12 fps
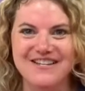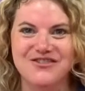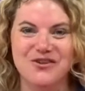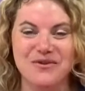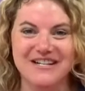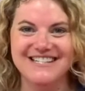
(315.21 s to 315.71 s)

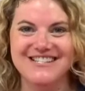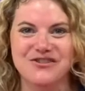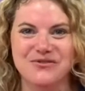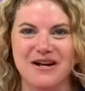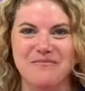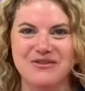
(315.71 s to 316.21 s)
So we're gonna listen
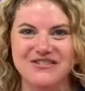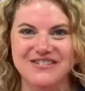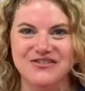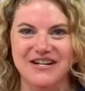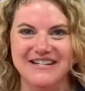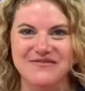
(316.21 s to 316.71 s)
to our music
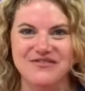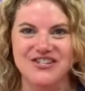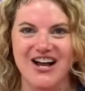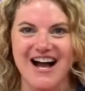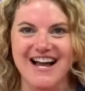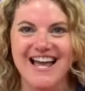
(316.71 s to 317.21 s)
directive
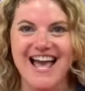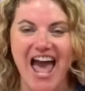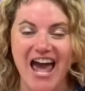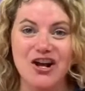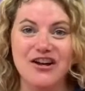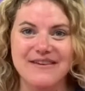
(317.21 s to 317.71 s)
song,
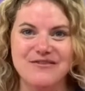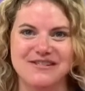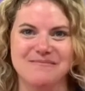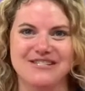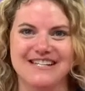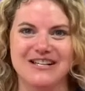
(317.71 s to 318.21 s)
and I'll give you
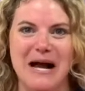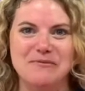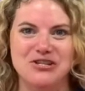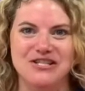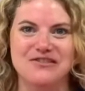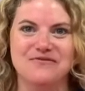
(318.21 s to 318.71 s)
some skill
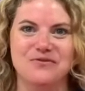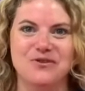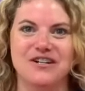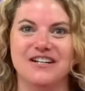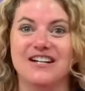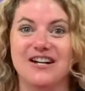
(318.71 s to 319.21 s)
options
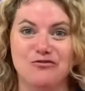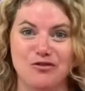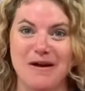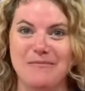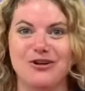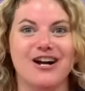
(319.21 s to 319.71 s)
for,
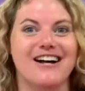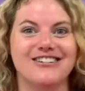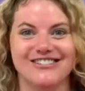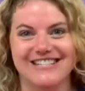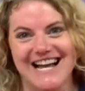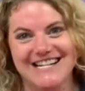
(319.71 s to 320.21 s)
remember,
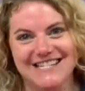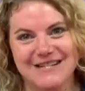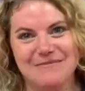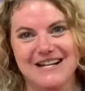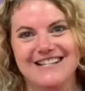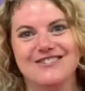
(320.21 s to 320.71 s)
under 19
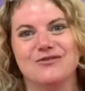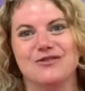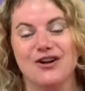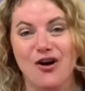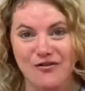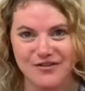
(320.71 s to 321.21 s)
months
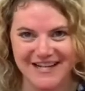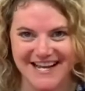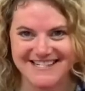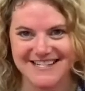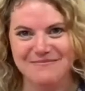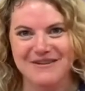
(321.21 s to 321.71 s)
or over
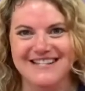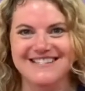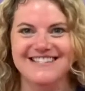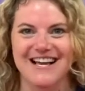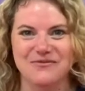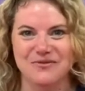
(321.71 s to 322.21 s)
19
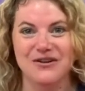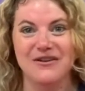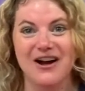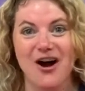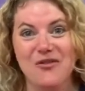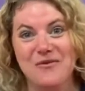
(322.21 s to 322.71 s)
months, as we're
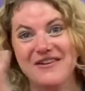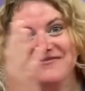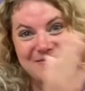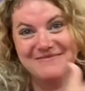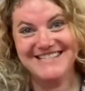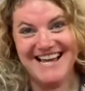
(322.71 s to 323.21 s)
going all the way
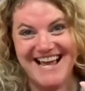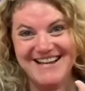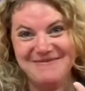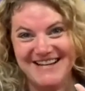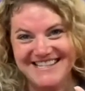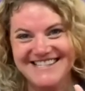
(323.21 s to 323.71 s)
from
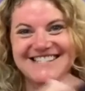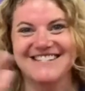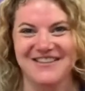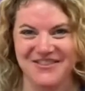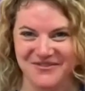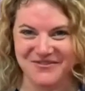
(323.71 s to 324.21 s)
10 months
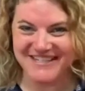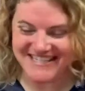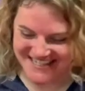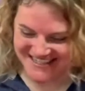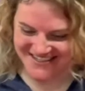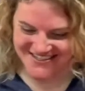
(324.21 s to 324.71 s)
to 3
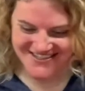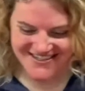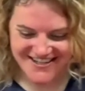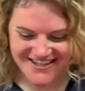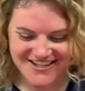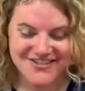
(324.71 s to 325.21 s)
years.
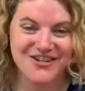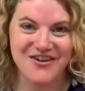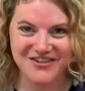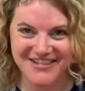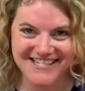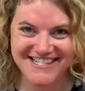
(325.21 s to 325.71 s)

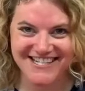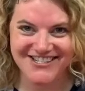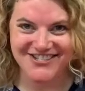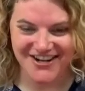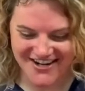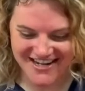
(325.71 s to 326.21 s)
So let's get
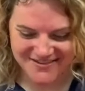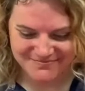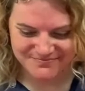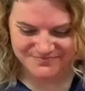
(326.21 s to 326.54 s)
started.